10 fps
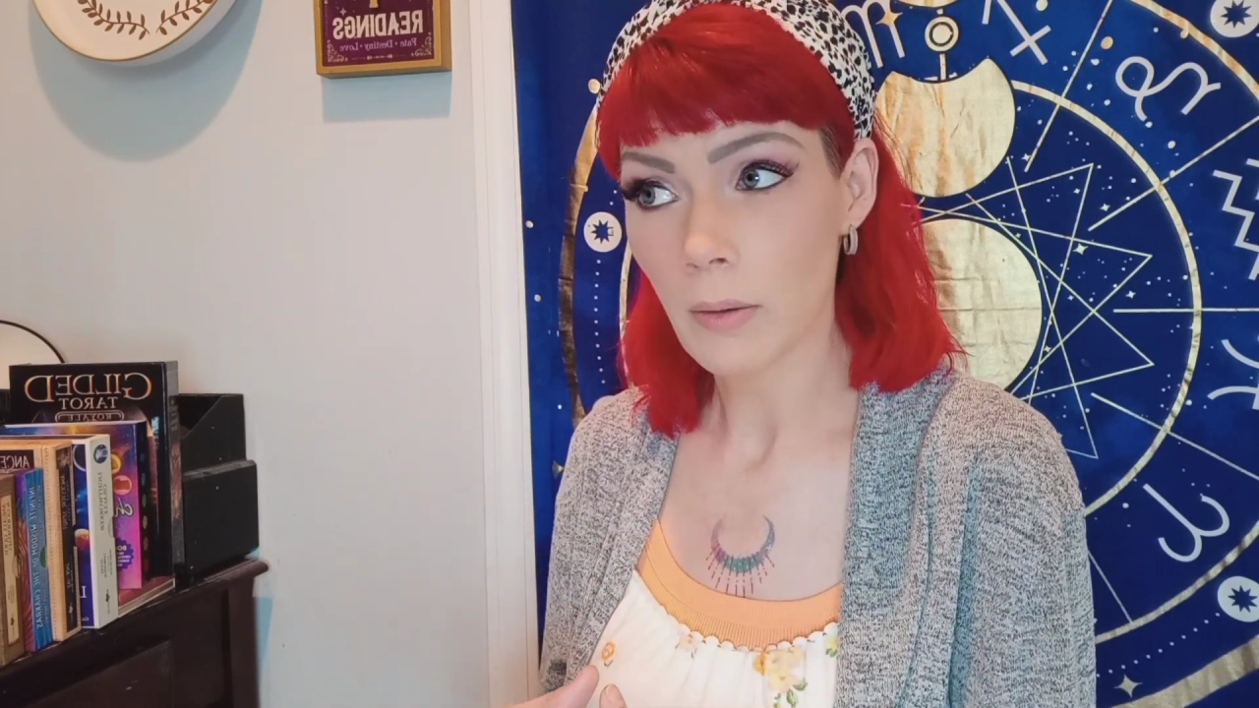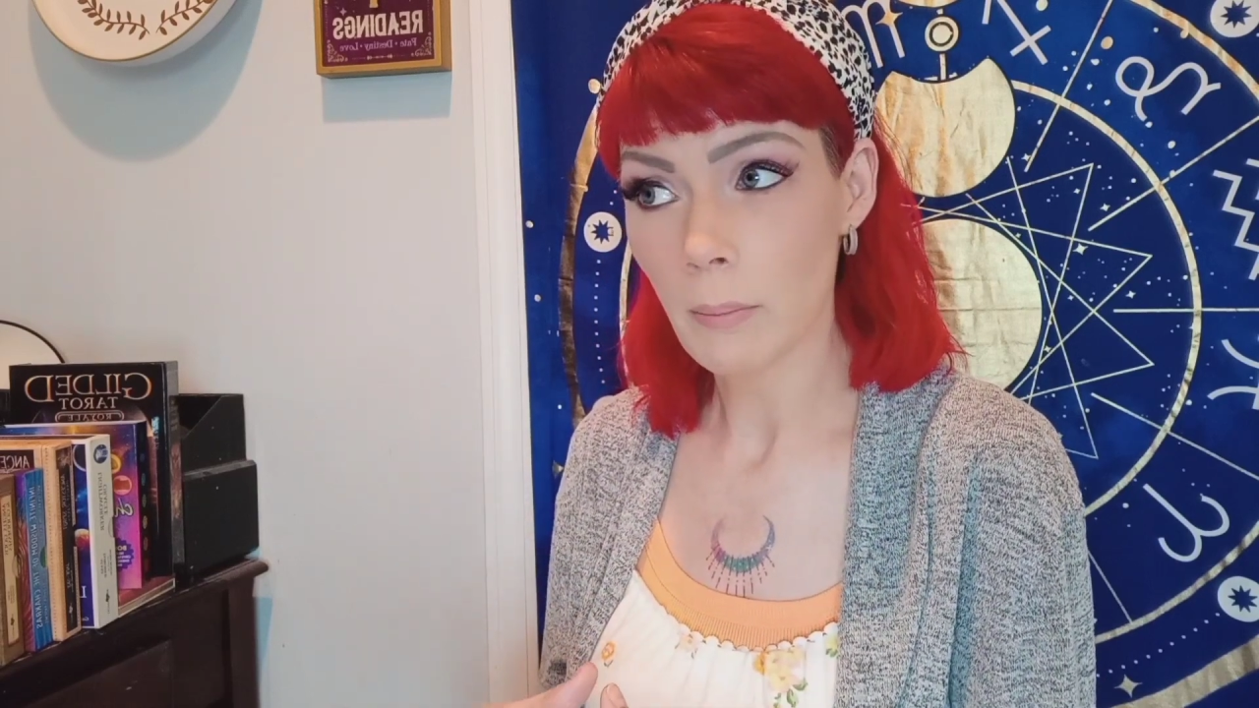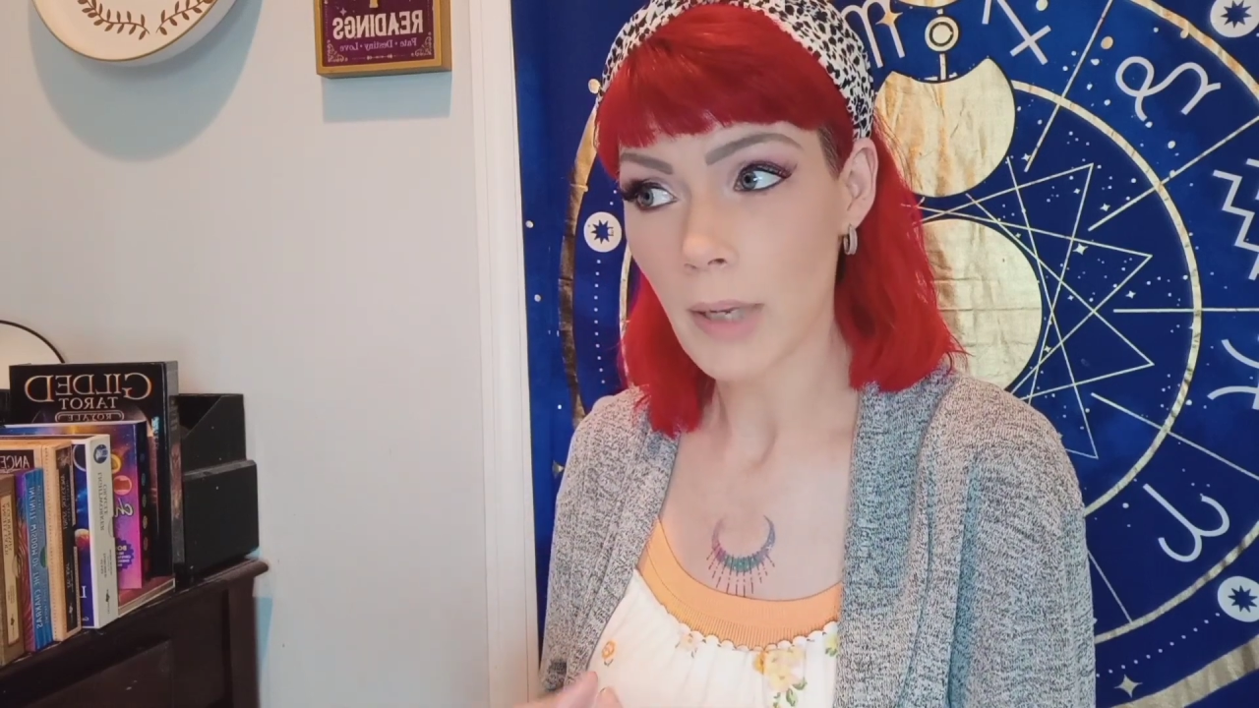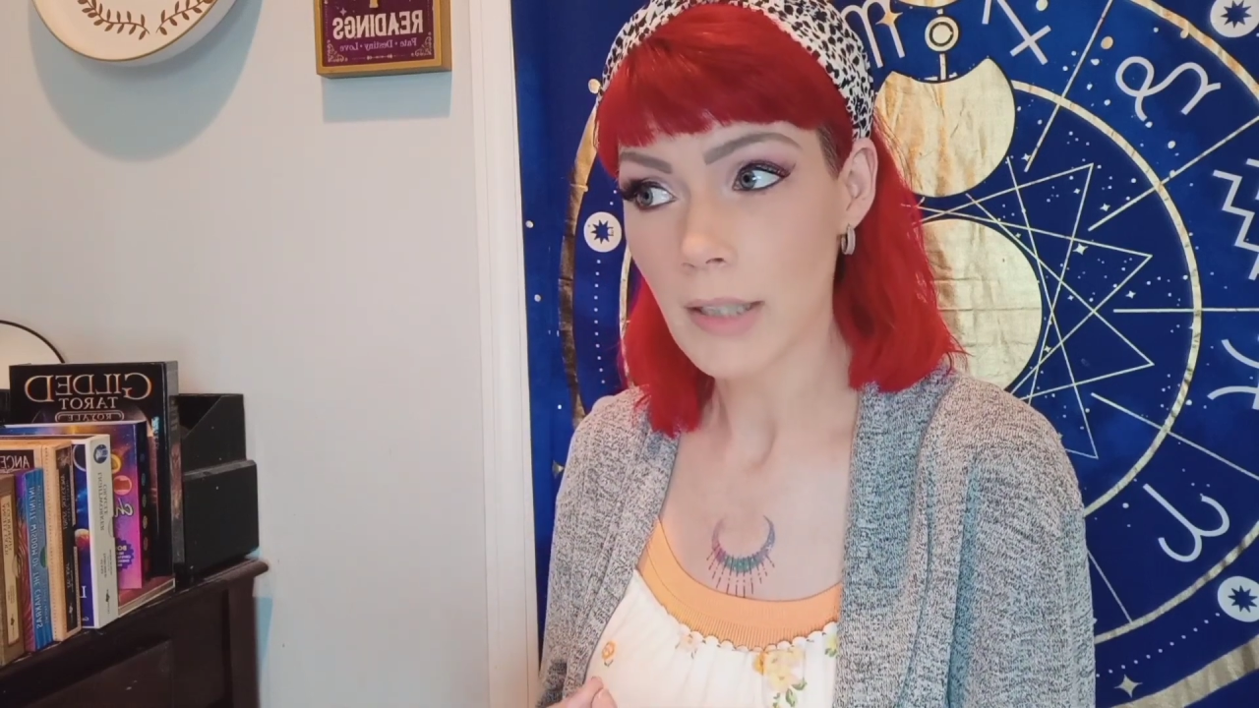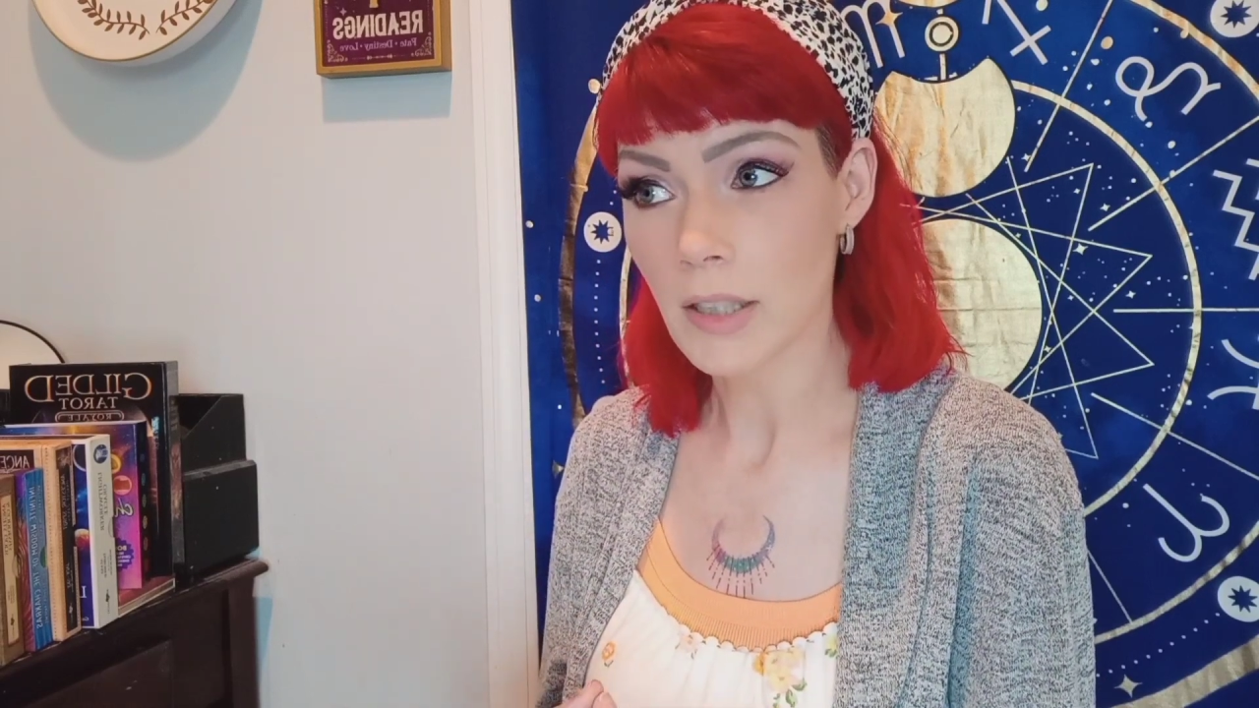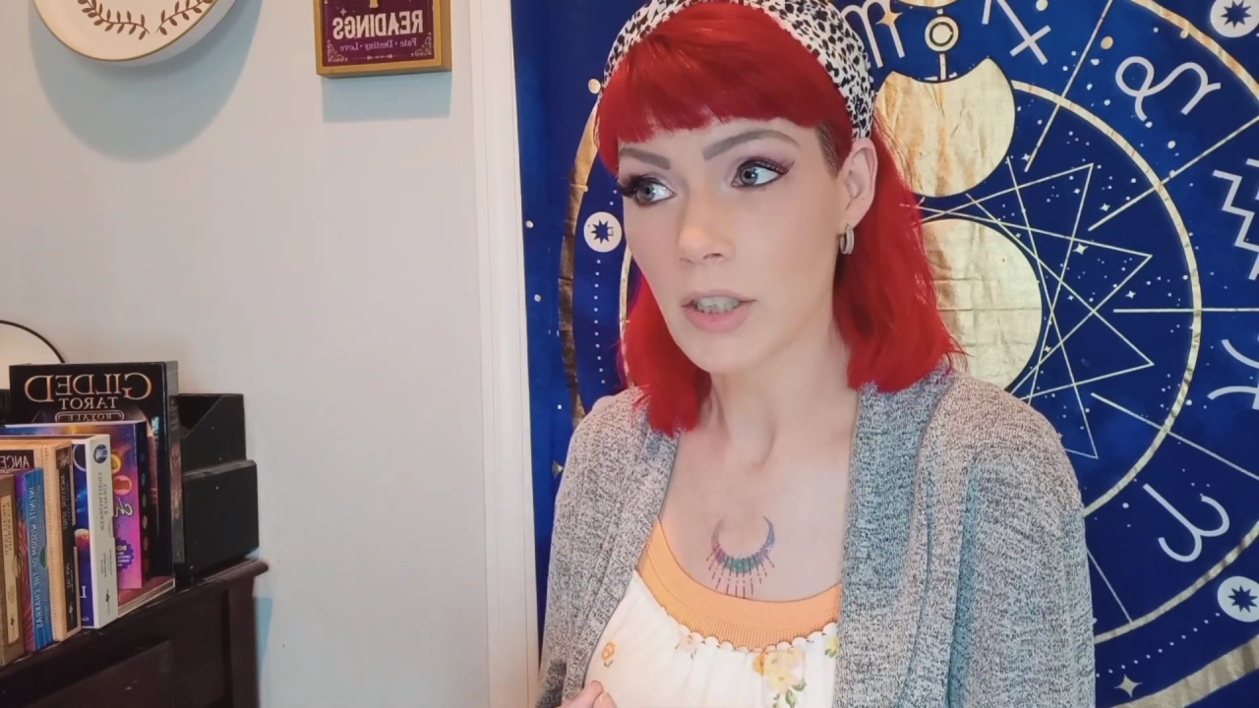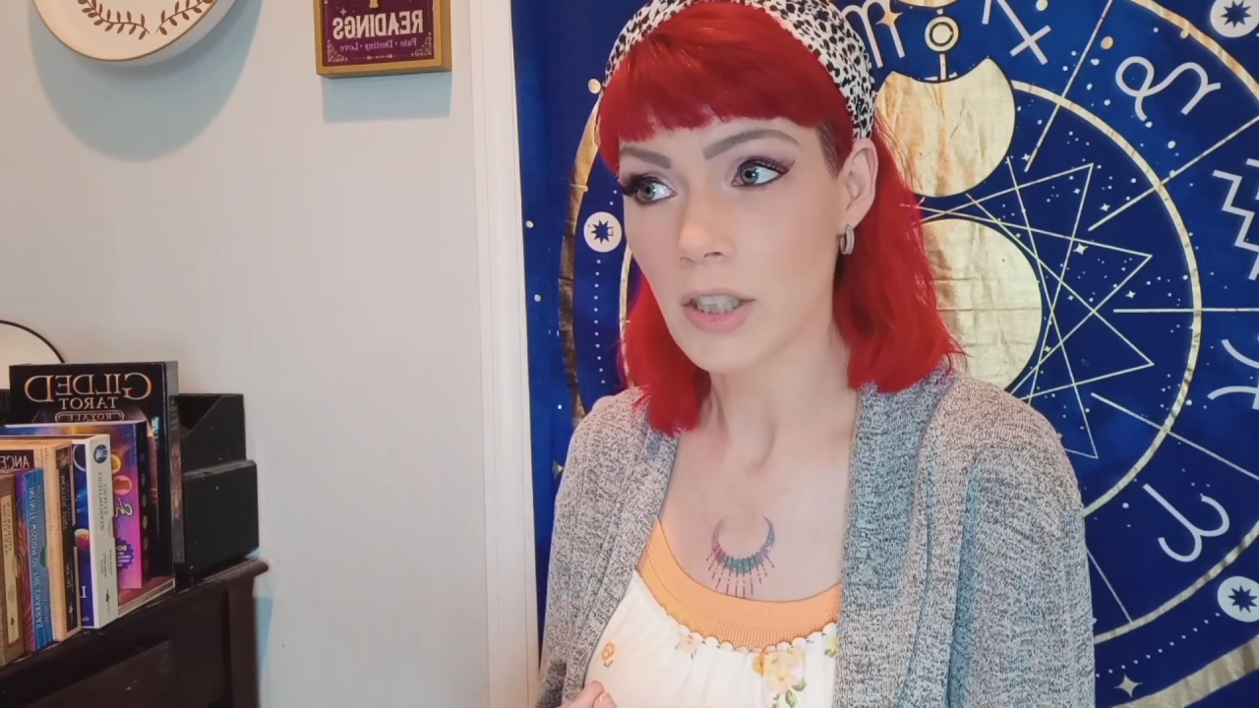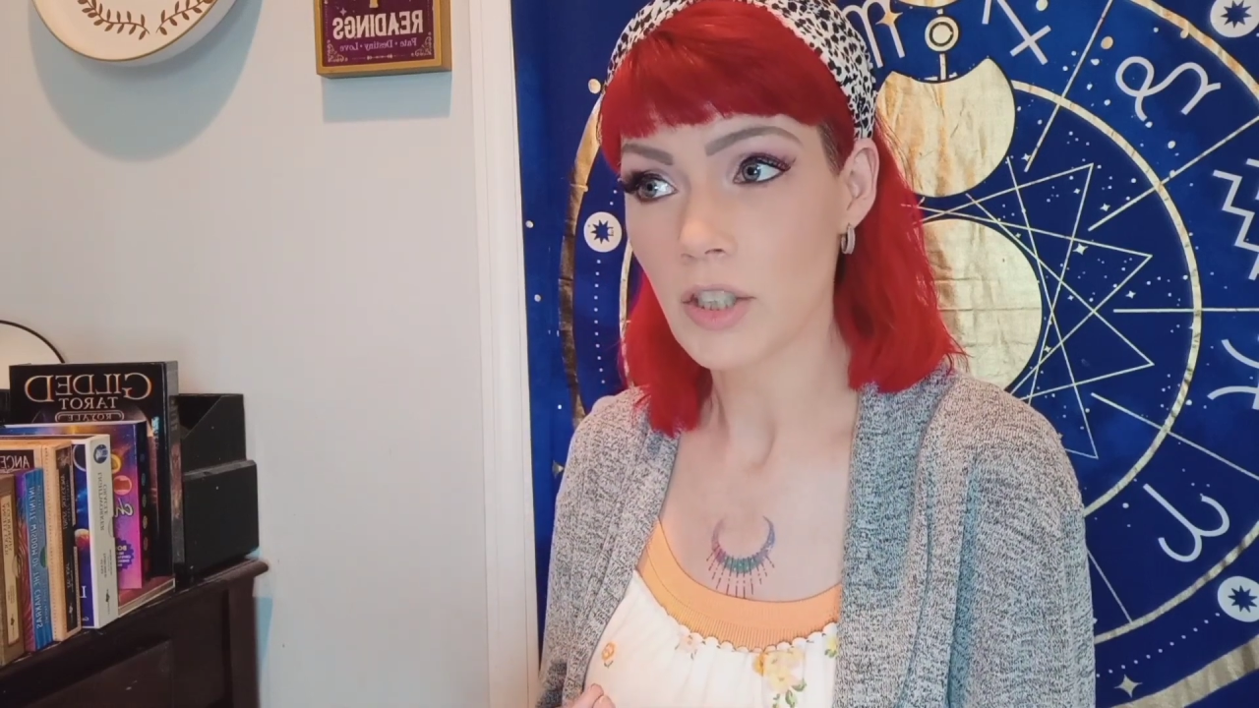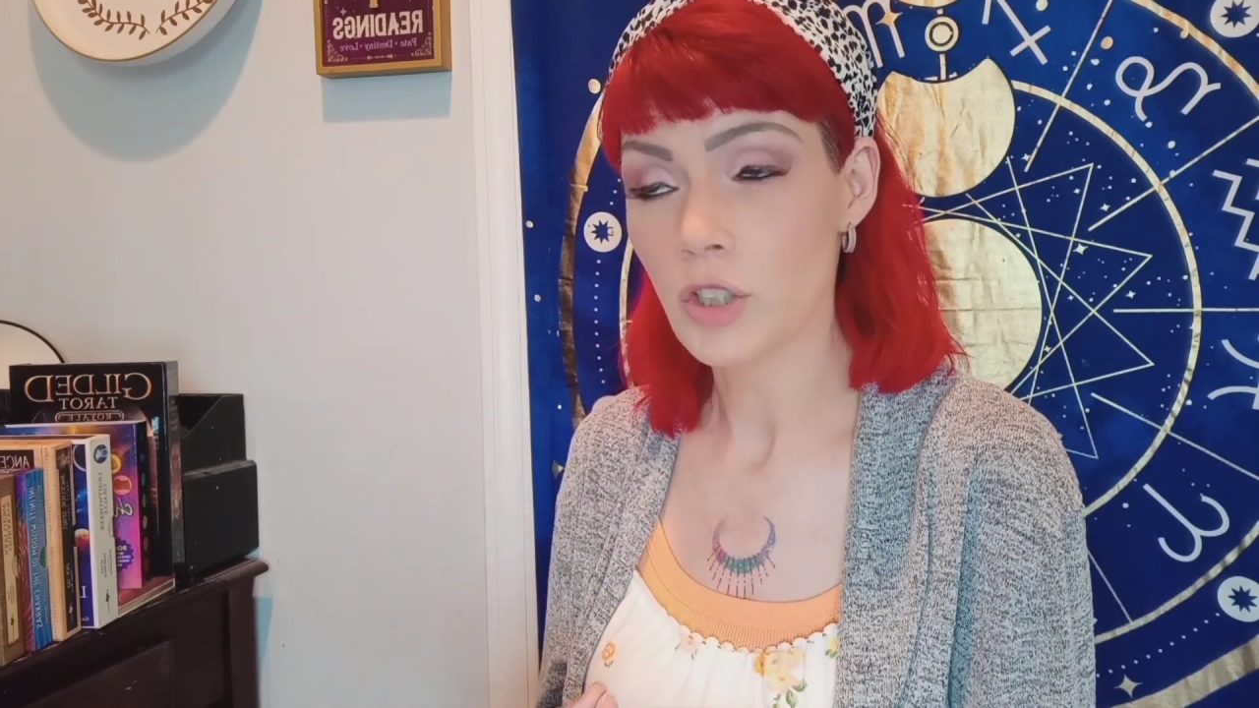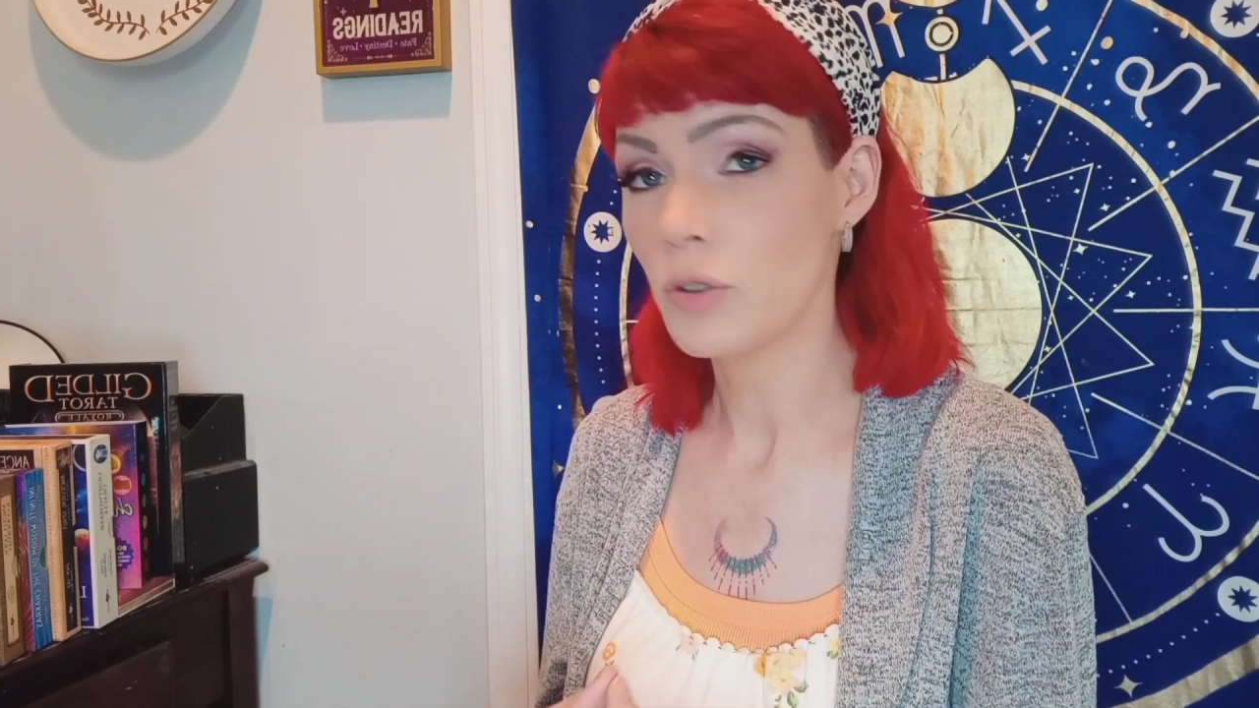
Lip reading: messages.